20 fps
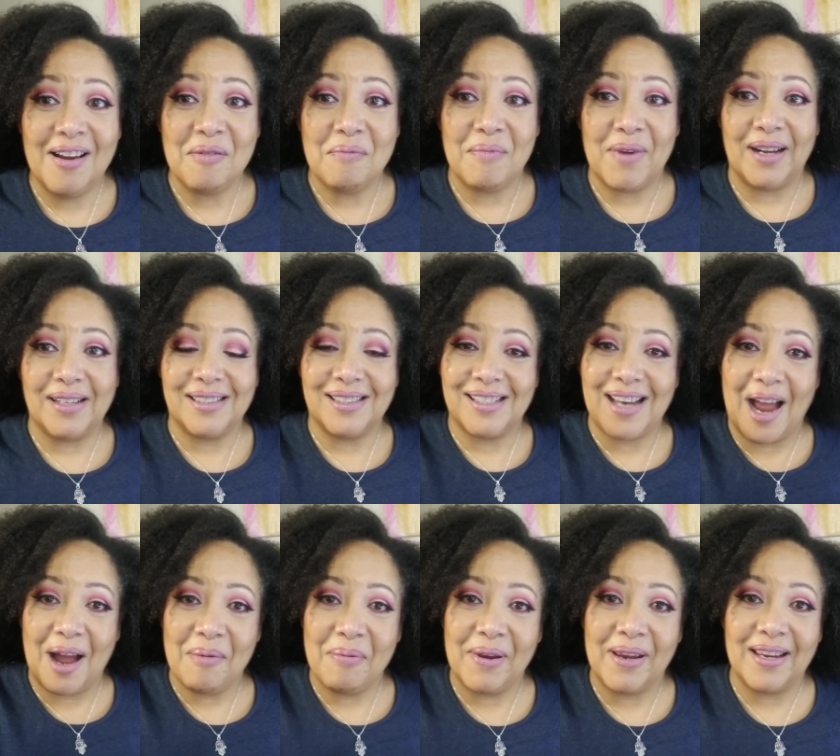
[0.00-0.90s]
My
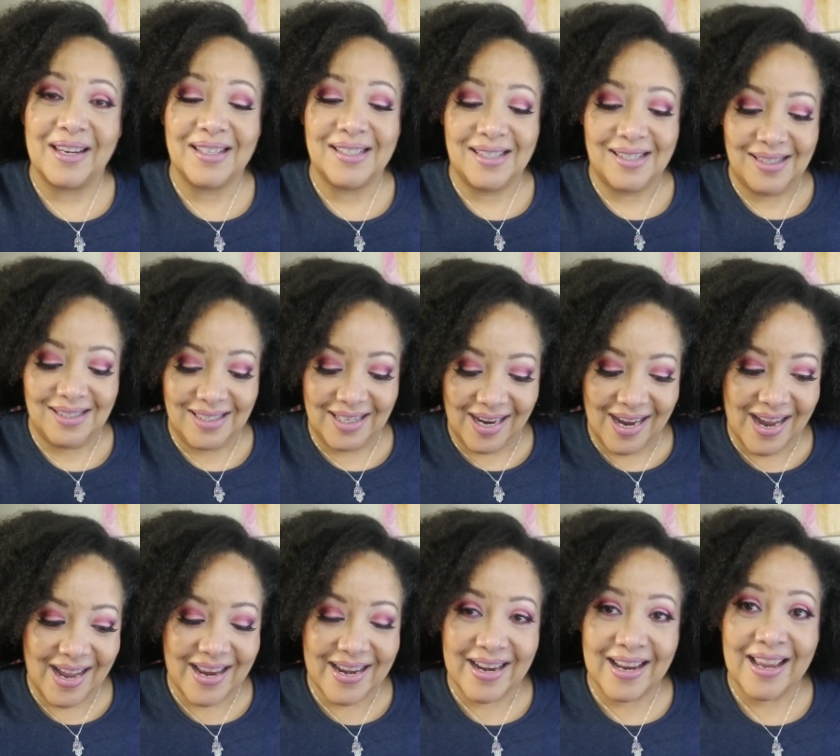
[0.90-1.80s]
shopping is
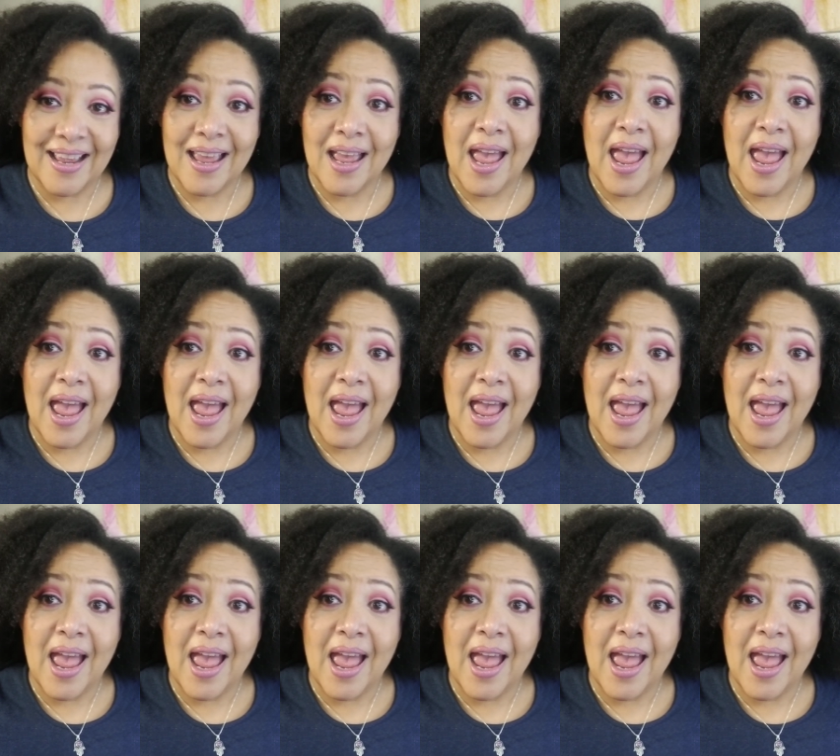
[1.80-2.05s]
done.